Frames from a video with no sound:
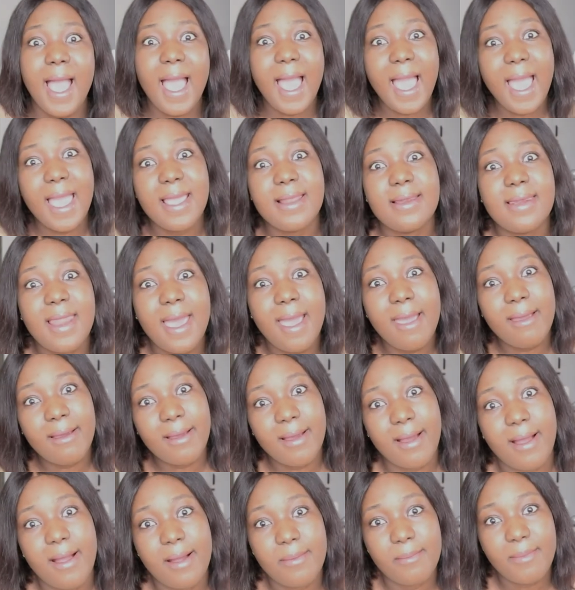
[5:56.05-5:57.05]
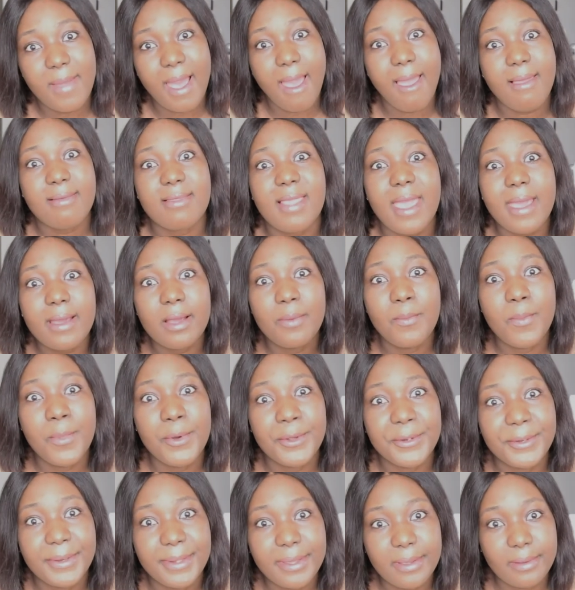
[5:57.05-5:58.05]
I like them. I like
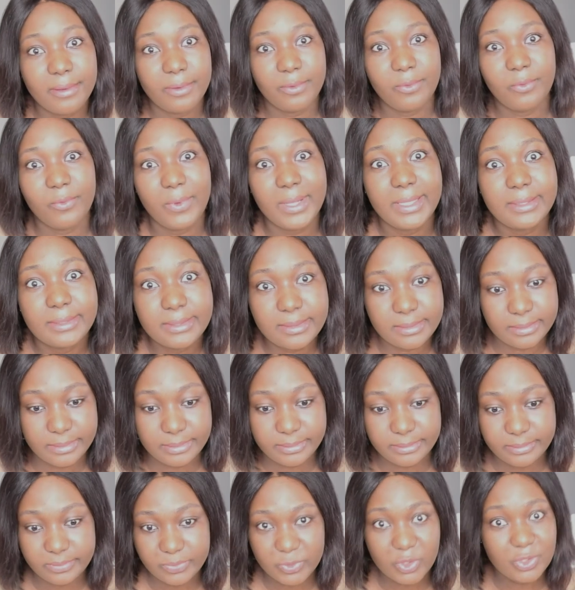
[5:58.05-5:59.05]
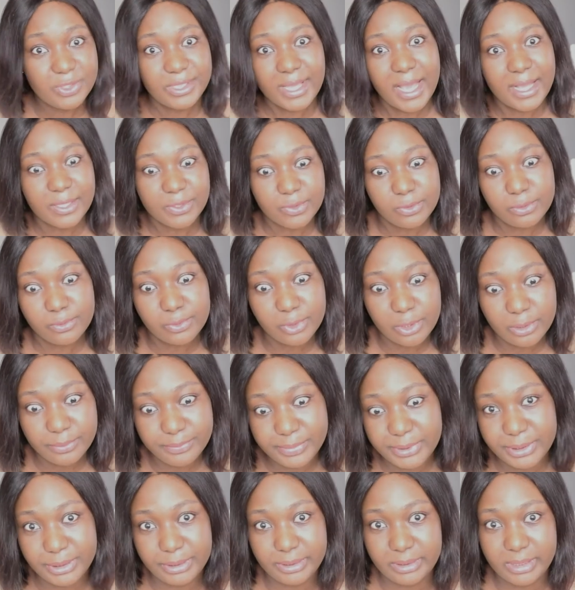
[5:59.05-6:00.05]
money. Wait, you know they assume
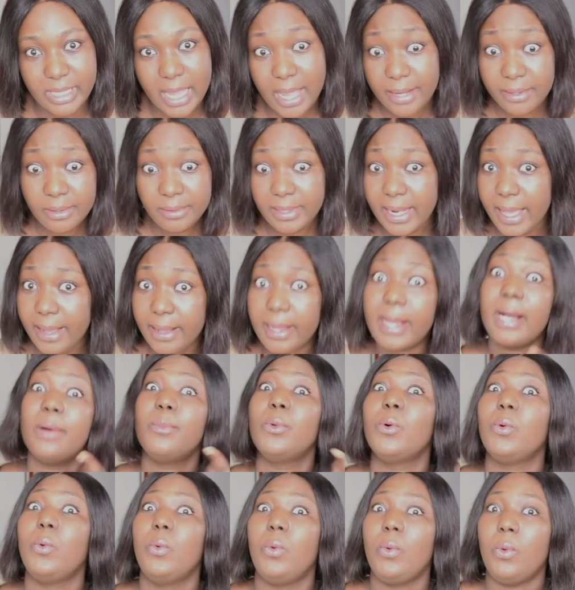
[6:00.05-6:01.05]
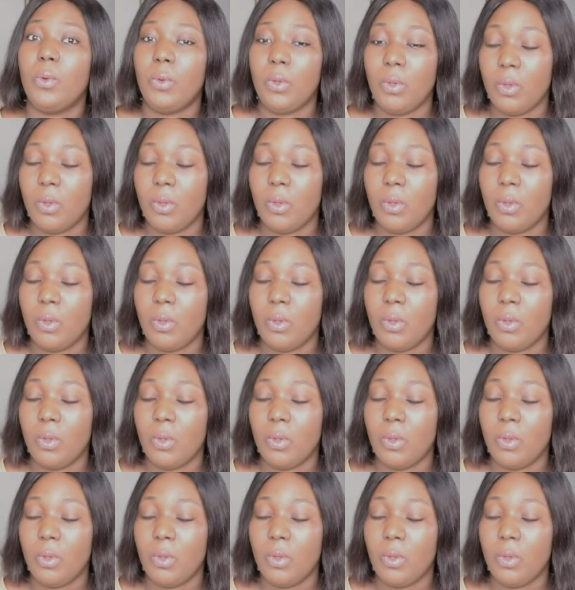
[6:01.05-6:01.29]
rubbish. I don't like them.